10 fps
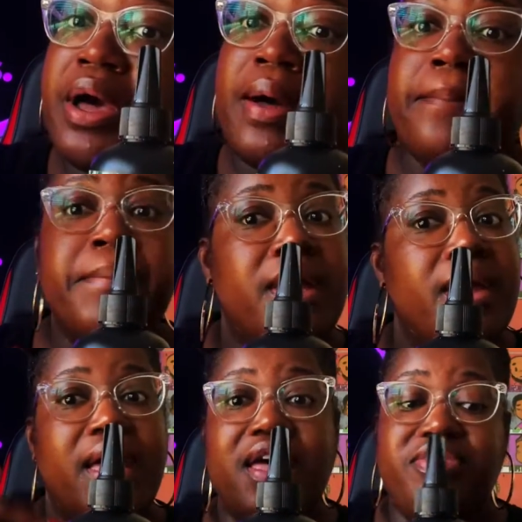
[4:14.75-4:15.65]
up
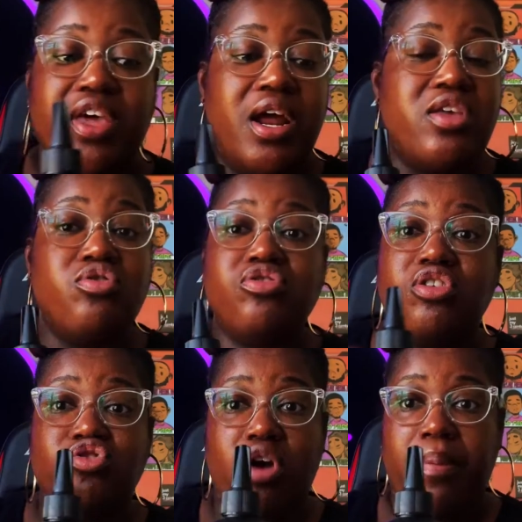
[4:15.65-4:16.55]
and then I use the
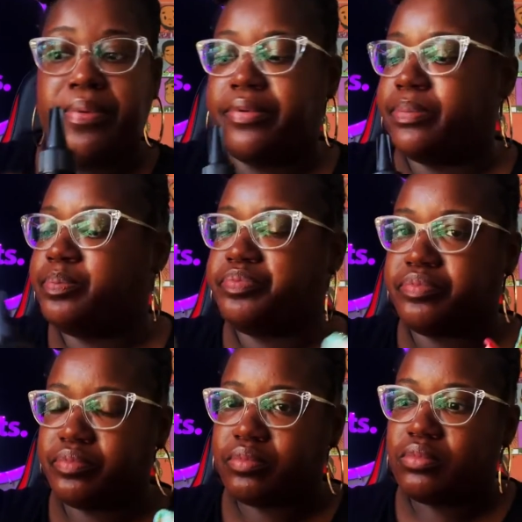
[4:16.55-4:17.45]
dropper.
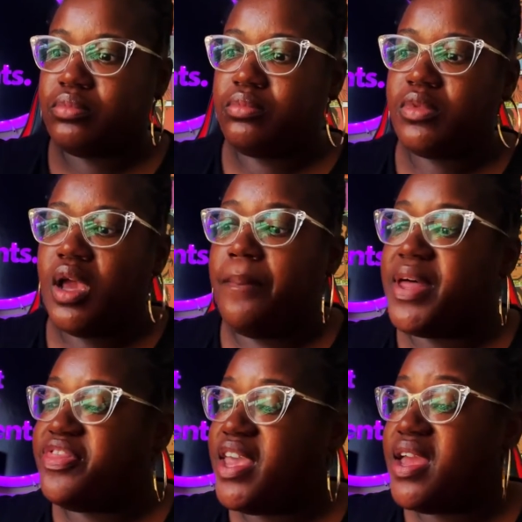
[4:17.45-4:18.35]

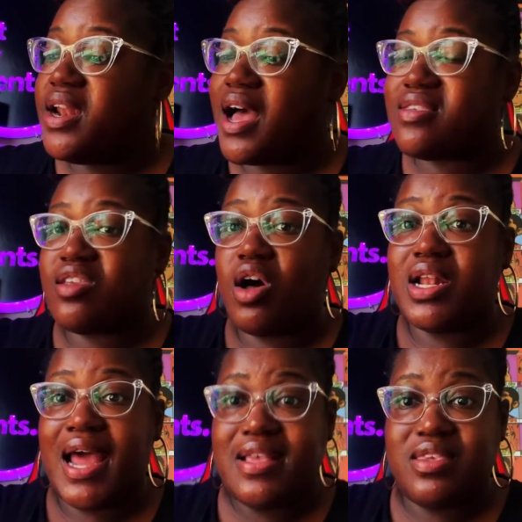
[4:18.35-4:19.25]
But then I saw a
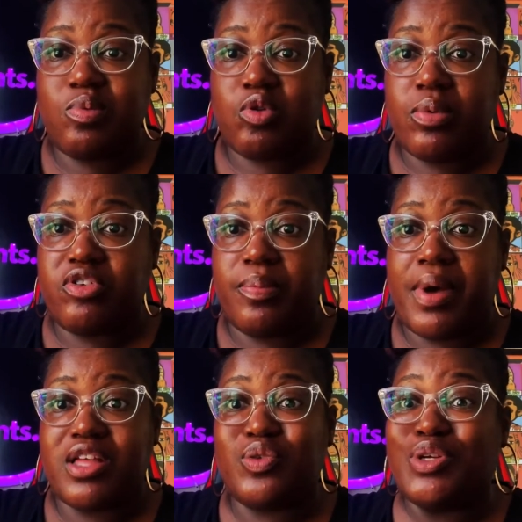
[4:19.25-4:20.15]
nice subscription
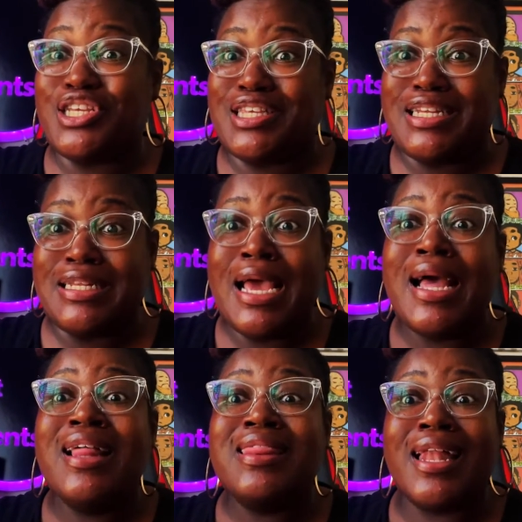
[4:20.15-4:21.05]
box, which is in
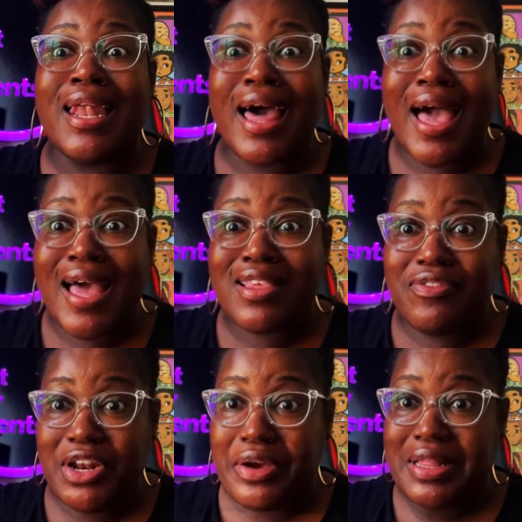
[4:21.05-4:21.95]
the last
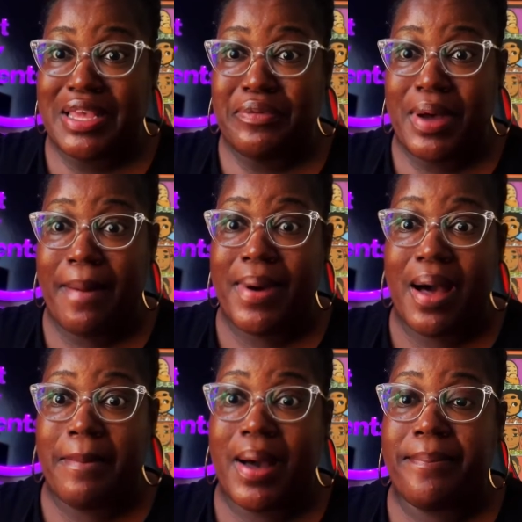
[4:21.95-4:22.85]
video I did
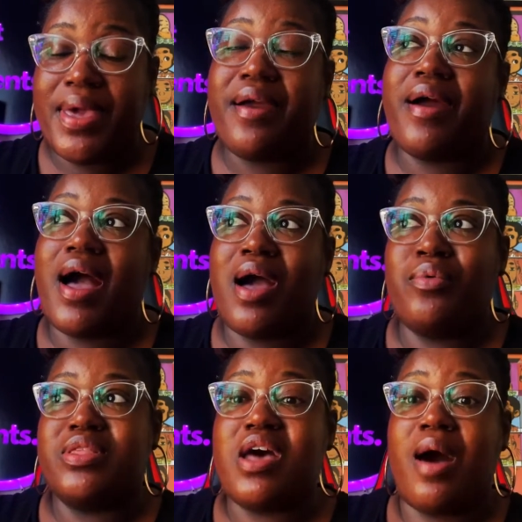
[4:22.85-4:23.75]
about my Pair
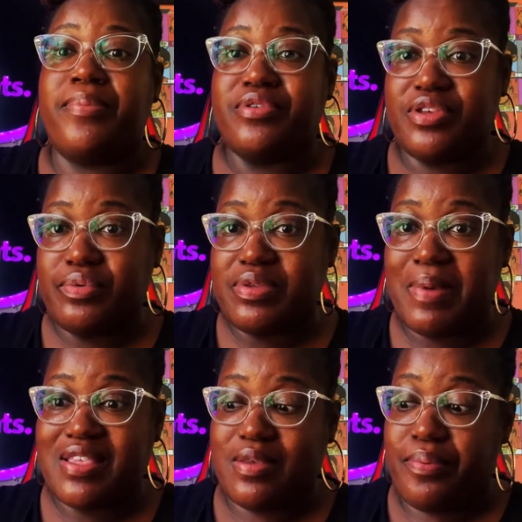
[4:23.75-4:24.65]
Eyewear toppers. It was
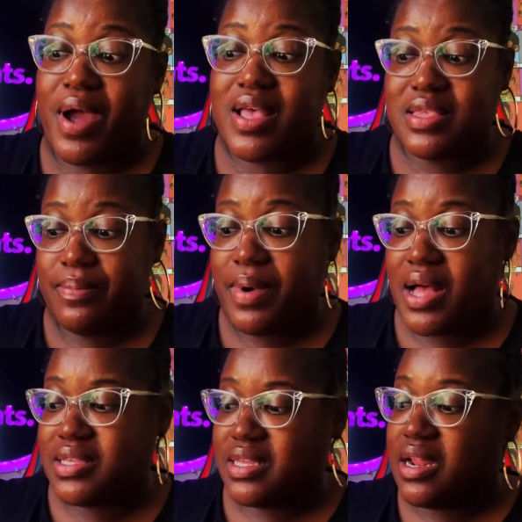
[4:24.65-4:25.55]
my surprise
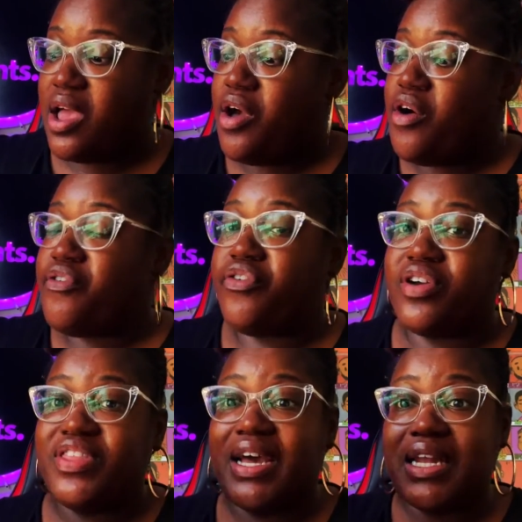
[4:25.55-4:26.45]
unboxing for
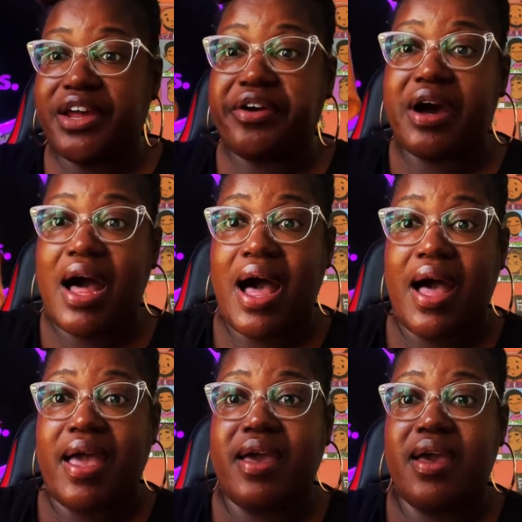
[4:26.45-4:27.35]
the Glitter
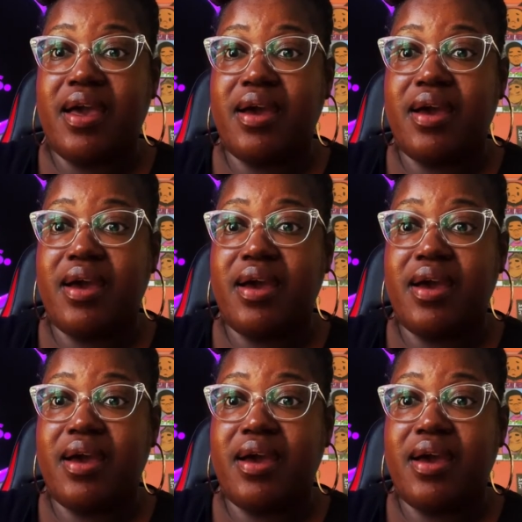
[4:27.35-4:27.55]
Guy